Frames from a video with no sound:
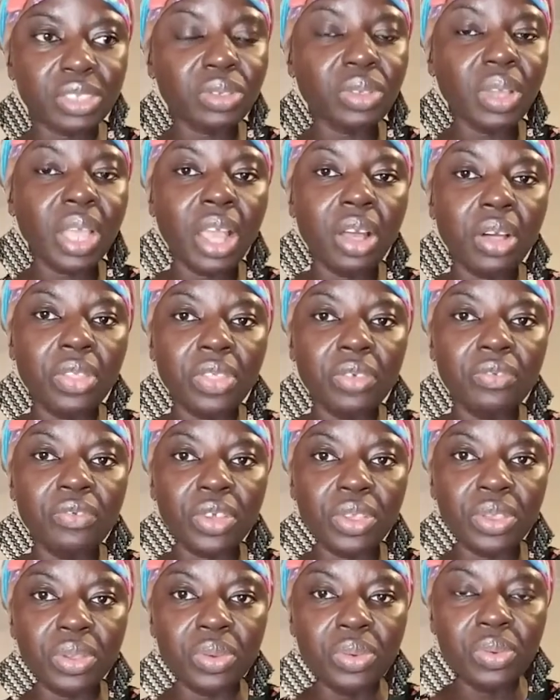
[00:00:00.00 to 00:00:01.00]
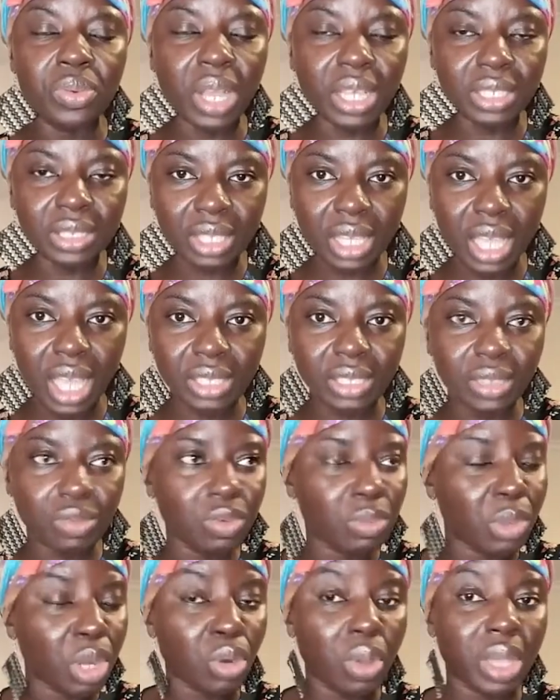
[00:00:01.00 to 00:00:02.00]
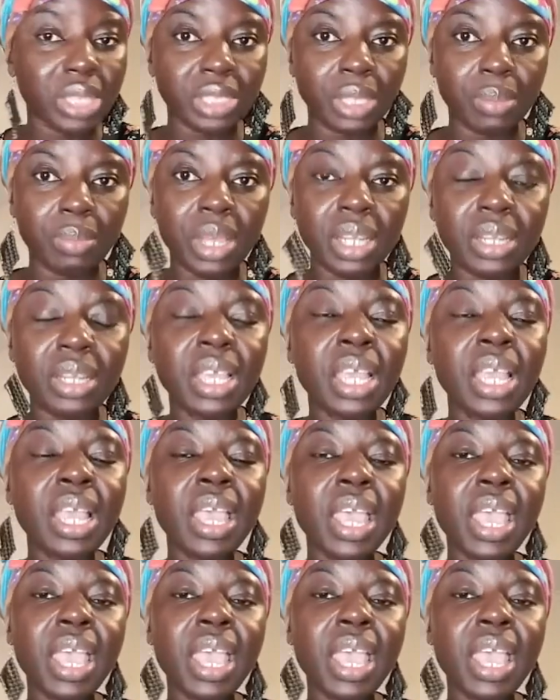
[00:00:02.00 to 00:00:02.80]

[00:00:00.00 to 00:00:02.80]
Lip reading: It's not healthy for you as a woman or as a man,